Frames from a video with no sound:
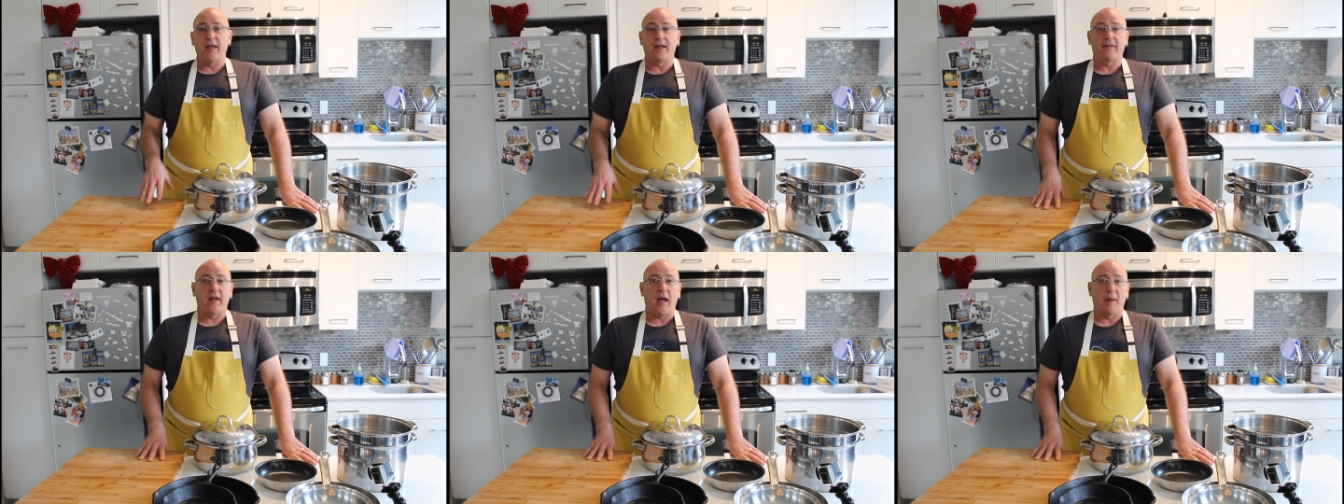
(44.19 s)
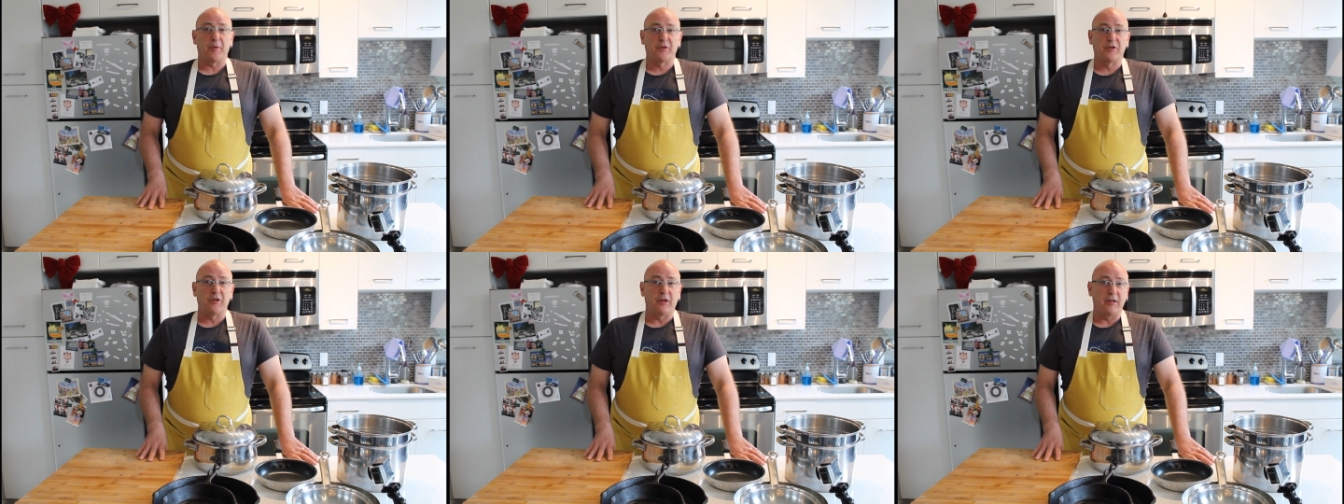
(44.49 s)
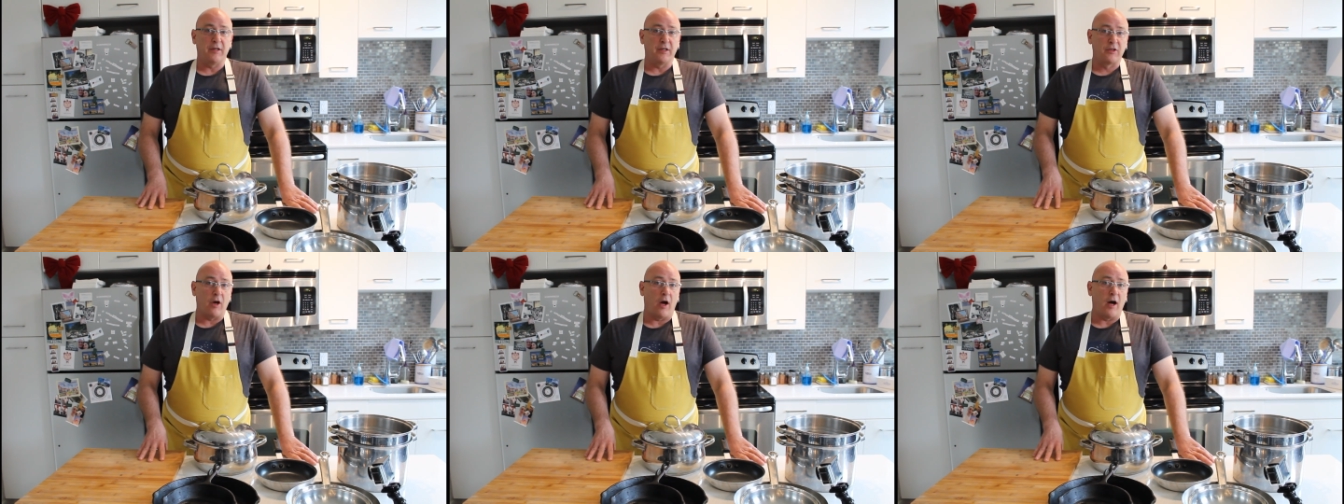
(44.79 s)
take the
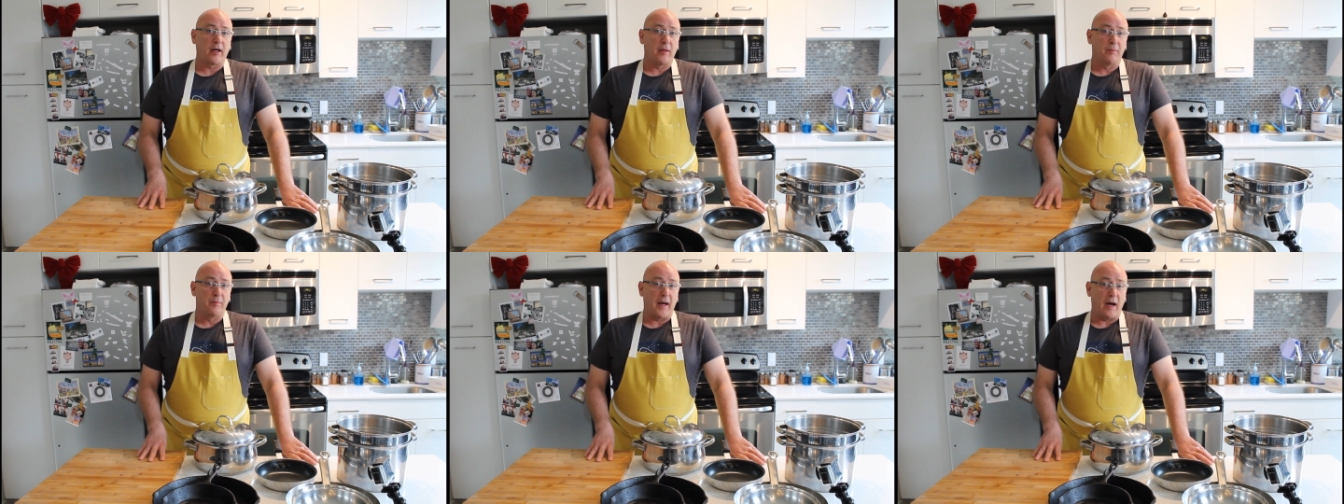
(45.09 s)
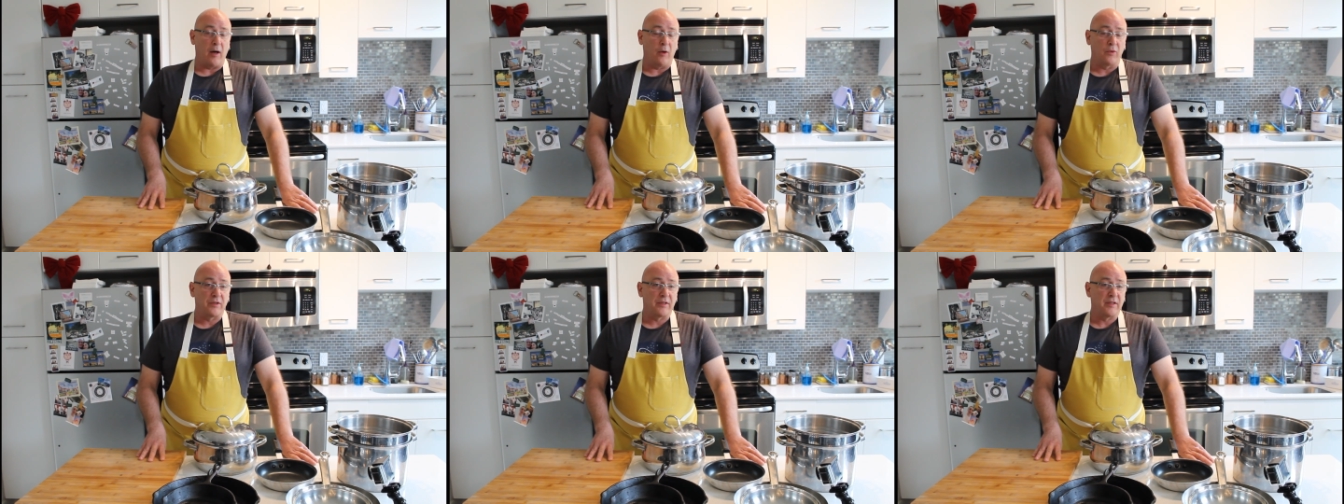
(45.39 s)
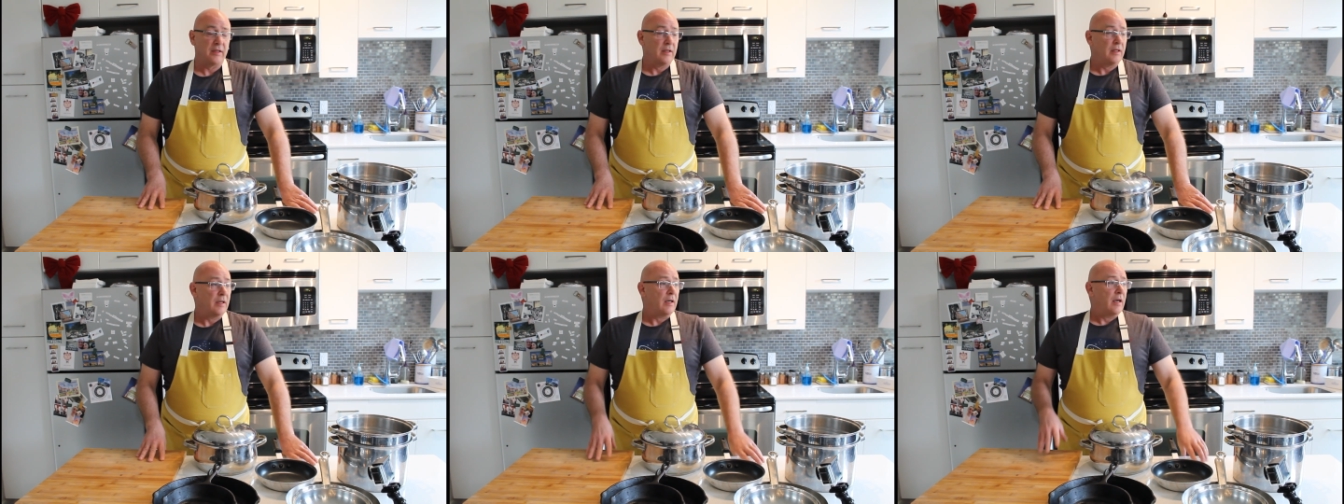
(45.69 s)
opportunity to talk
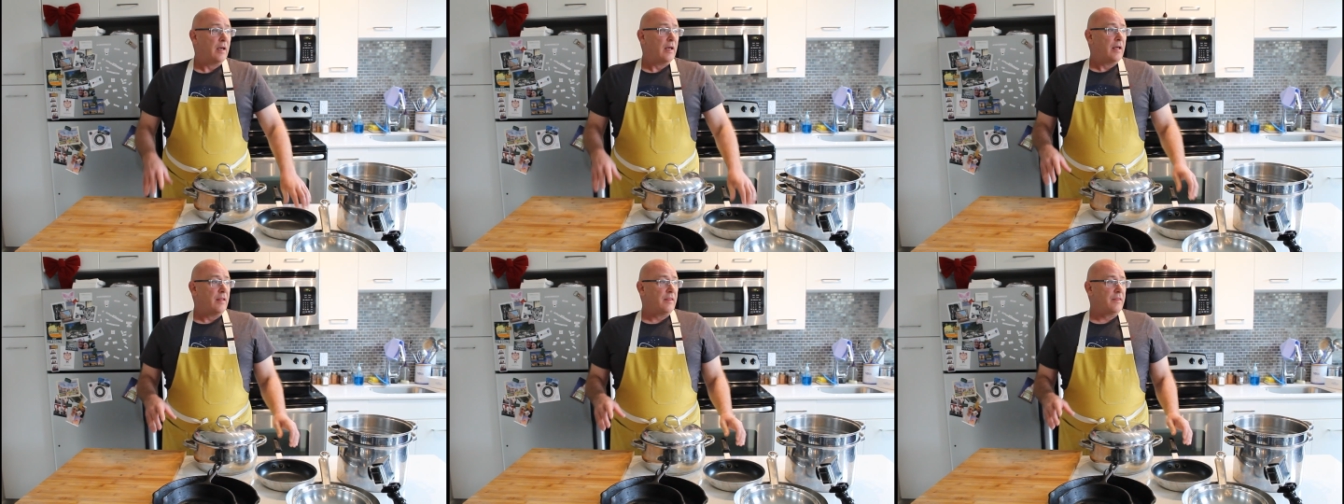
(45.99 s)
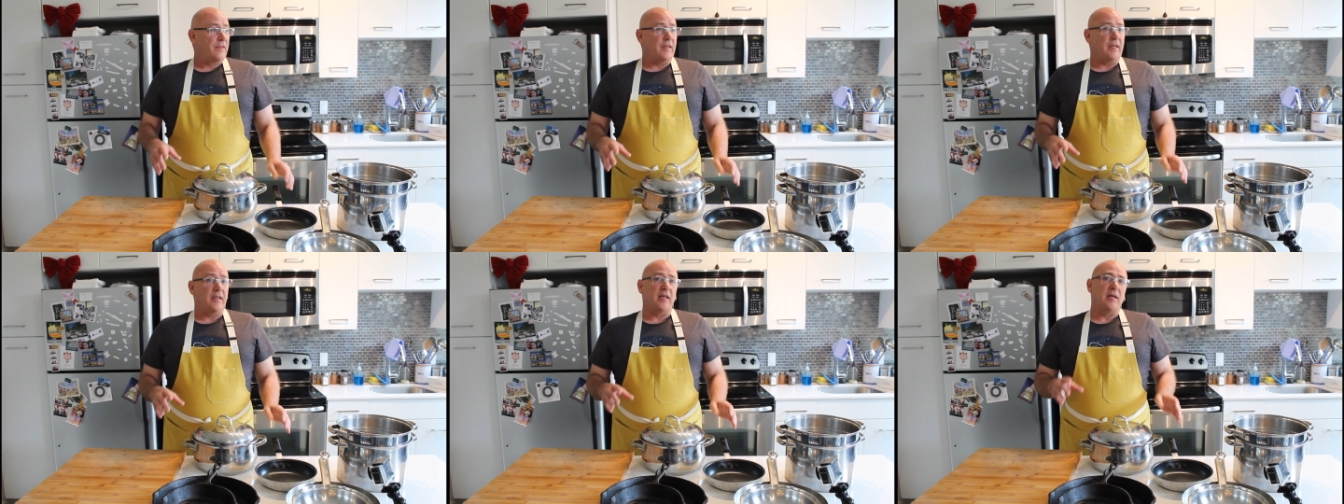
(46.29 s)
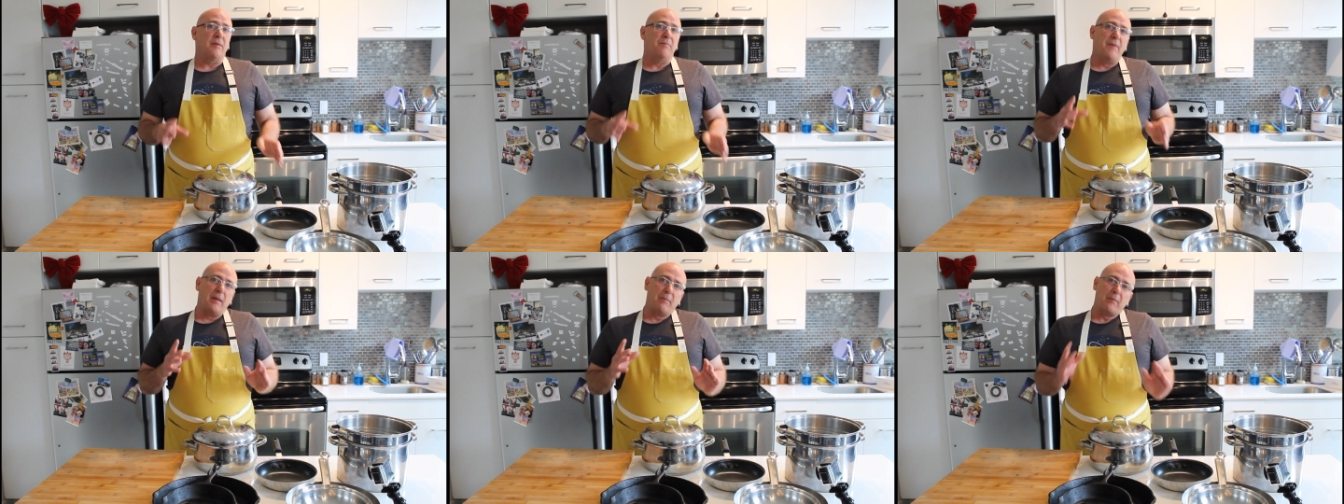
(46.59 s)
about
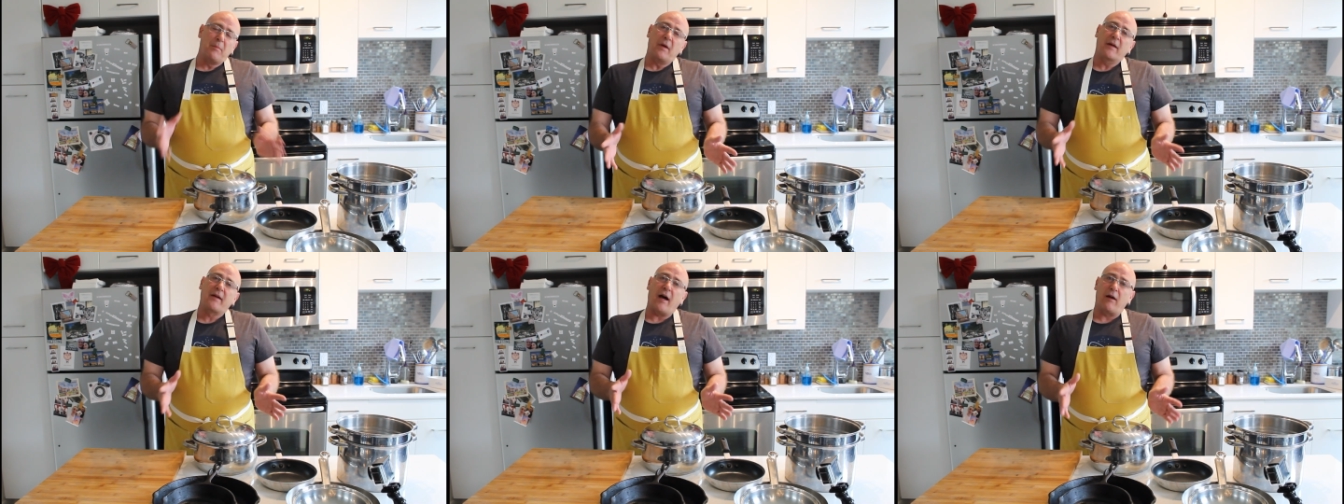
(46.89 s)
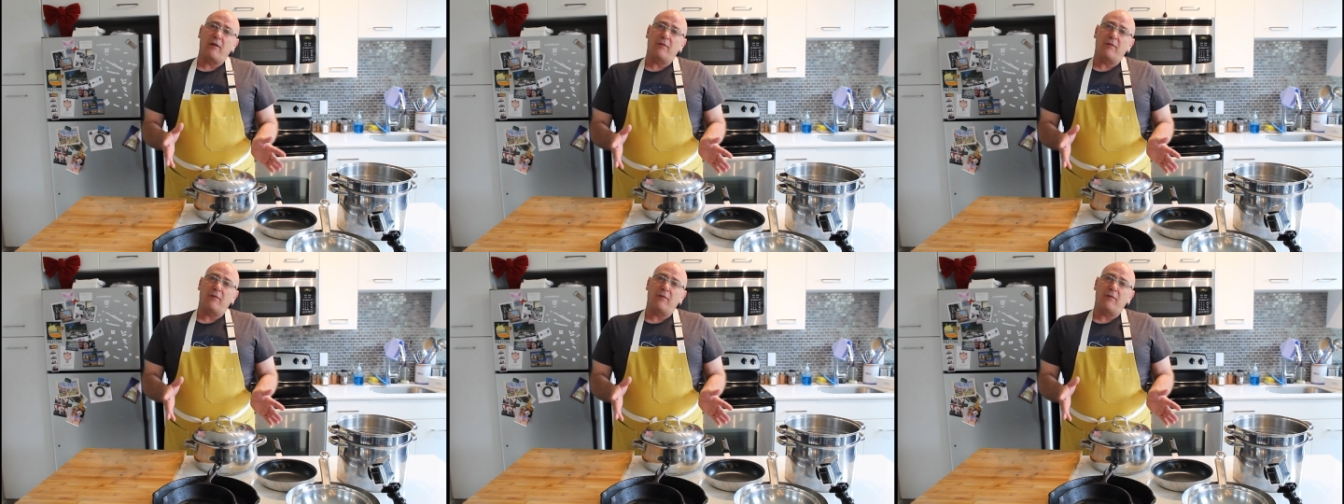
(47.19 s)
the minimum,